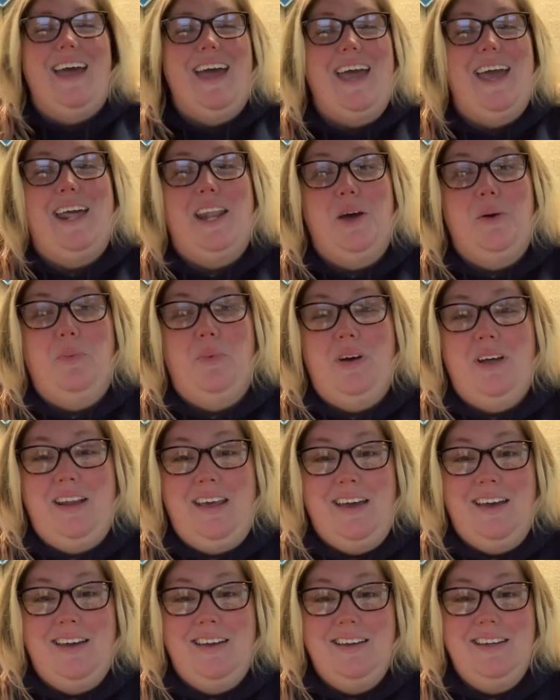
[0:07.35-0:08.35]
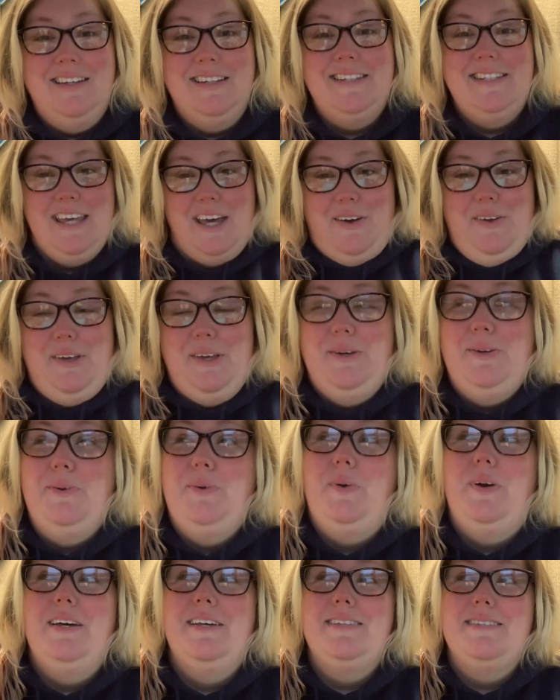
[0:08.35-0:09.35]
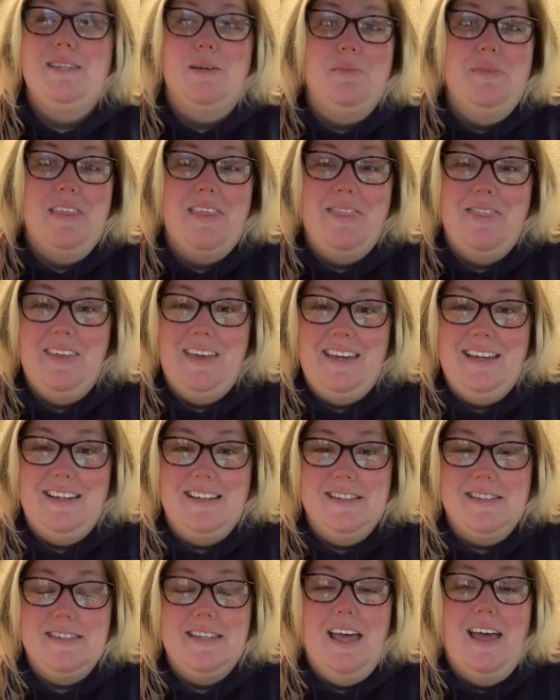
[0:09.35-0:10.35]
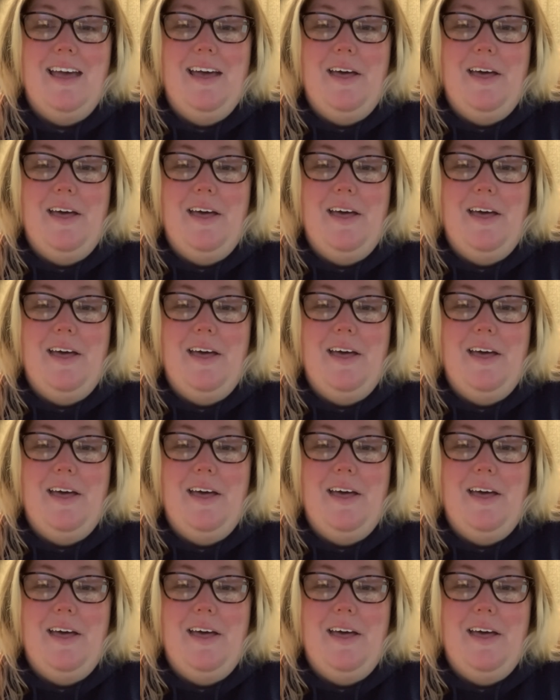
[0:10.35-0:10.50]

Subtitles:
and I wanna tell you some of the things